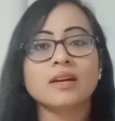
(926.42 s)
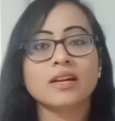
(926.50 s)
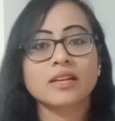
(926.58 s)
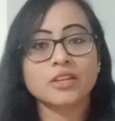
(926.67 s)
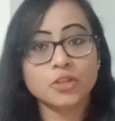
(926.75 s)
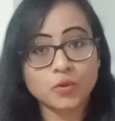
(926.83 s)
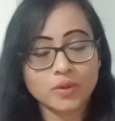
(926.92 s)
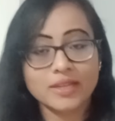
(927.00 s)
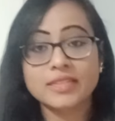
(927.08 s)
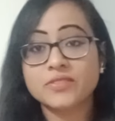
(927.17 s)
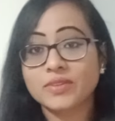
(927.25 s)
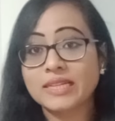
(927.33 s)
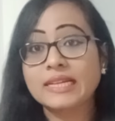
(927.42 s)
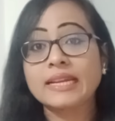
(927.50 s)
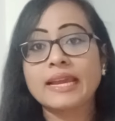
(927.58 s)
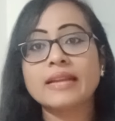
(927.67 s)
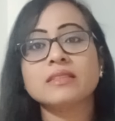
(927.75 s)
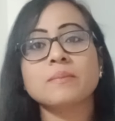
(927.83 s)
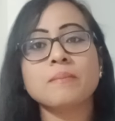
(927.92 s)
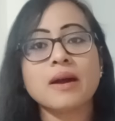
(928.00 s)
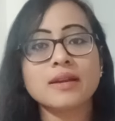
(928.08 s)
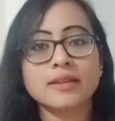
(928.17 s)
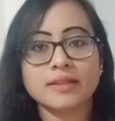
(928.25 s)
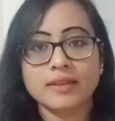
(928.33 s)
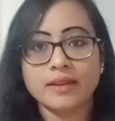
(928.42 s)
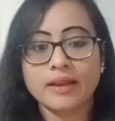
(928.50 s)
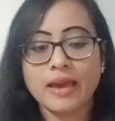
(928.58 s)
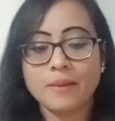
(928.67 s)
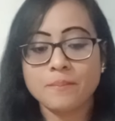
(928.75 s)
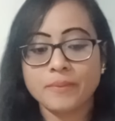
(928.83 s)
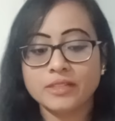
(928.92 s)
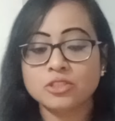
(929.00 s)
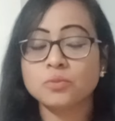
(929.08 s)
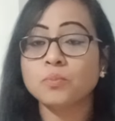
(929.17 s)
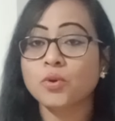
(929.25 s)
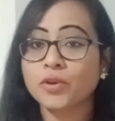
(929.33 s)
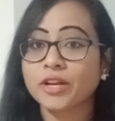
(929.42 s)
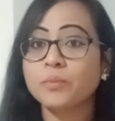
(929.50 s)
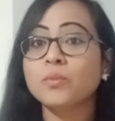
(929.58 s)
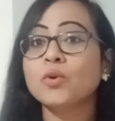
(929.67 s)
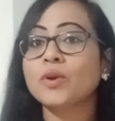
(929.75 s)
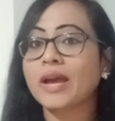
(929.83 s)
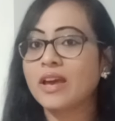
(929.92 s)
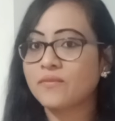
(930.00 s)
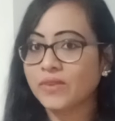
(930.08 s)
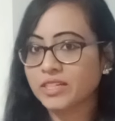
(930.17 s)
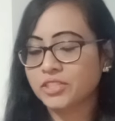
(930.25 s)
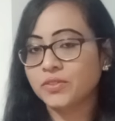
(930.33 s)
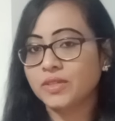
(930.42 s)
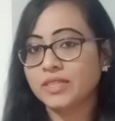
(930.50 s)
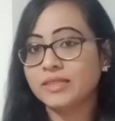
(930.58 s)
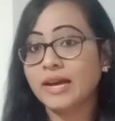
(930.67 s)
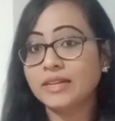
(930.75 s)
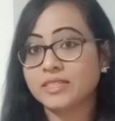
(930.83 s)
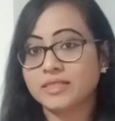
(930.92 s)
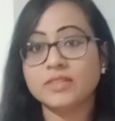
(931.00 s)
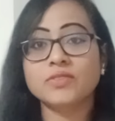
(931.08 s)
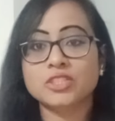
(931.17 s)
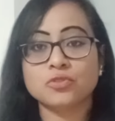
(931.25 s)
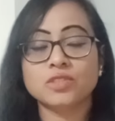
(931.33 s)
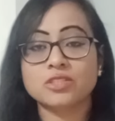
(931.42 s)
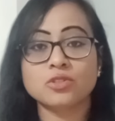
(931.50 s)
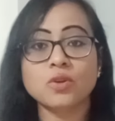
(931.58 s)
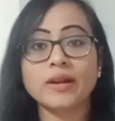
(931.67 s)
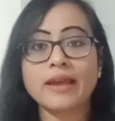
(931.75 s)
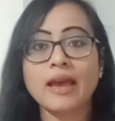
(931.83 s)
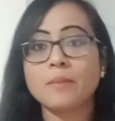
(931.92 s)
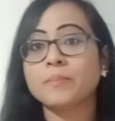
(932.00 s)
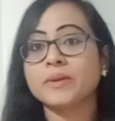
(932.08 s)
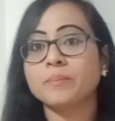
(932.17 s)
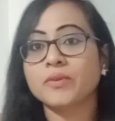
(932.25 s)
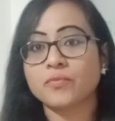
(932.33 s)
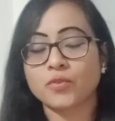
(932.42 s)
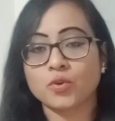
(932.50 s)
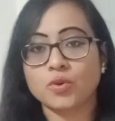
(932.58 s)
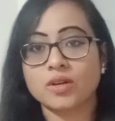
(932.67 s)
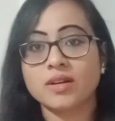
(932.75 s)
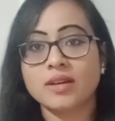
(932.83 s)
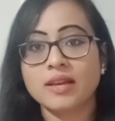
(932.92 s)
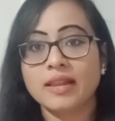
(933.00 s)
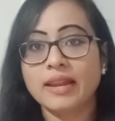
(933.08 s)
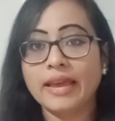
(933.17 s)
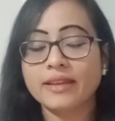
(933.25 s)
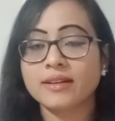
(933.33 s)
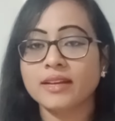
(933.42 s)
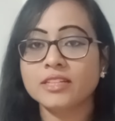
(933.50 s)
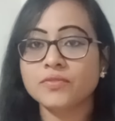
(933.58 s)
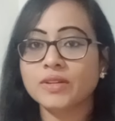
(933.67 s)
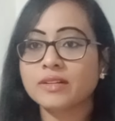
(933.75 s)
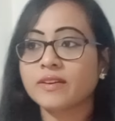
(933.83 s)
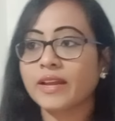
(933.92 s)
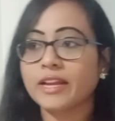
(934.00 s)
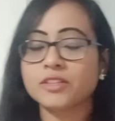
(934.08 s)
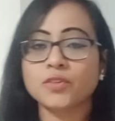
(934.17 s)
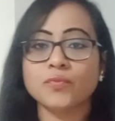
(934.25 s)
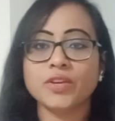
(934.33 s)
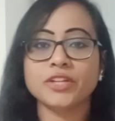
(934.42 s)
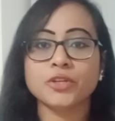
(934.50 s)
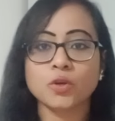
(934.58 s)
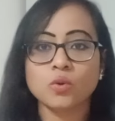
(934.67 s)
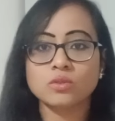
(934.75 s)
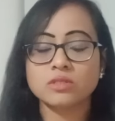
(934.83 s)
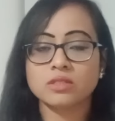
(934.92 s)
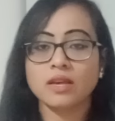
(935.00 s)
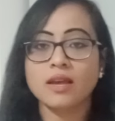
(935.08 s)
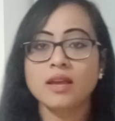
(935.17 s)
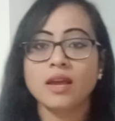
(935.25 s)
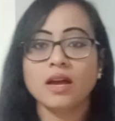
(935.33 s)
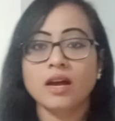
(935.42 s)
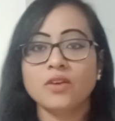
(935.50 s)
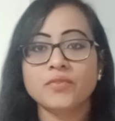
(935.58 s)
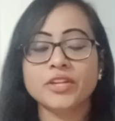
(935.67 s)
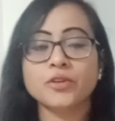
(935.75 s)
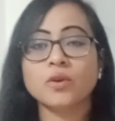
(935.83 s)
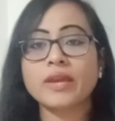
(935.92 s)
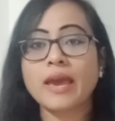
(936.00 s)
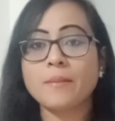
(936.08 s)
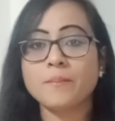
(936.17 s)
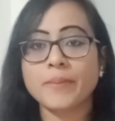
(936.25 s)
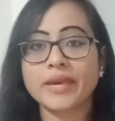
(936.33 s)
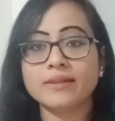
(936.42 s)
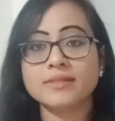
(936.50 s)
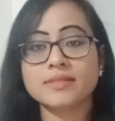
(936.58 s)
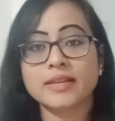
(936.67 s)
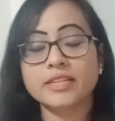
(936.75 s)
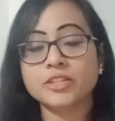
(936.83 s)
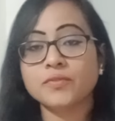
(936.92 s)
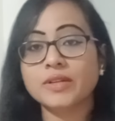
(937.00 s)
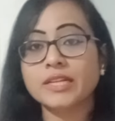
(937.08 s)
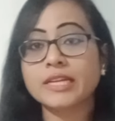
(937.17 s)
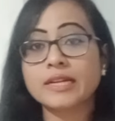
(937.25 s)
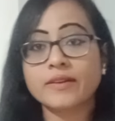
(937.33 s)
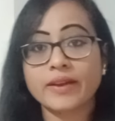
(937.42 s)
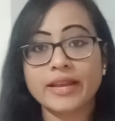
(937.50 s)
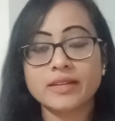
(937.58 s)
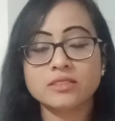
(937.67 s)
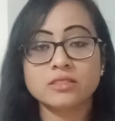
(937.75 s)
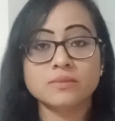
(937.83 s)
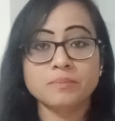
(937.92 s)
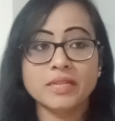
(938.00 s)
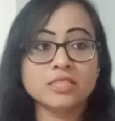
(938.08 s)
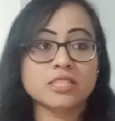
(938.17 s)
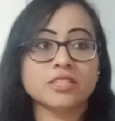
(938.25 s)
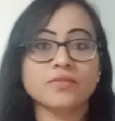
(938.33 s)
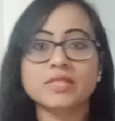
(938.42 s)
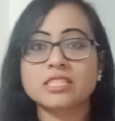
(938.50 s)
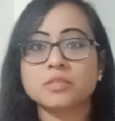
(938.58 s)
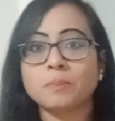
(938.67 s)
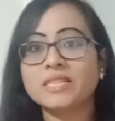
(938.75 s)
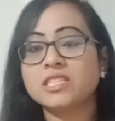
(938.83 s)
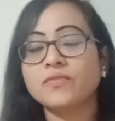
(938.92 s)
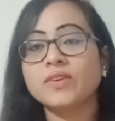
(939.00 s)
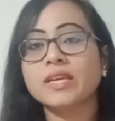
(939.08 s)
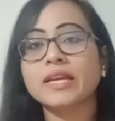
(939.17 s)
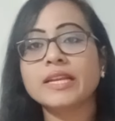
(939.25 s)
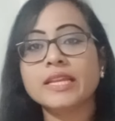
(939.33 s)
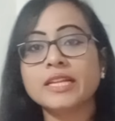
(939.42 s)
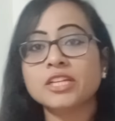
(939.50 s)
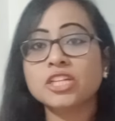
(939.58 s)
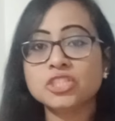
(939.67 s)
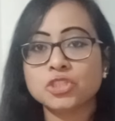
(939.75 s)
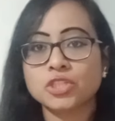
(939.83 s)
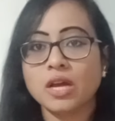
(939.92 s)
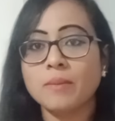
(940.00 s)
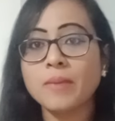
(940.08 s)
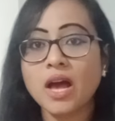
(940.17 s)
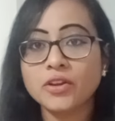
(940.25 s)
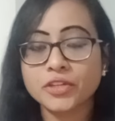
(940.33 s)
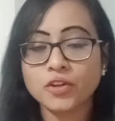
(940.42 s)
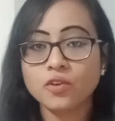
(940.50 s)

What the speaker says: it will create the marketing campaigns more and more effectively, that which was not happened before. Like it will create the videos, video campaigns, and it will create, means it will specifically niche about your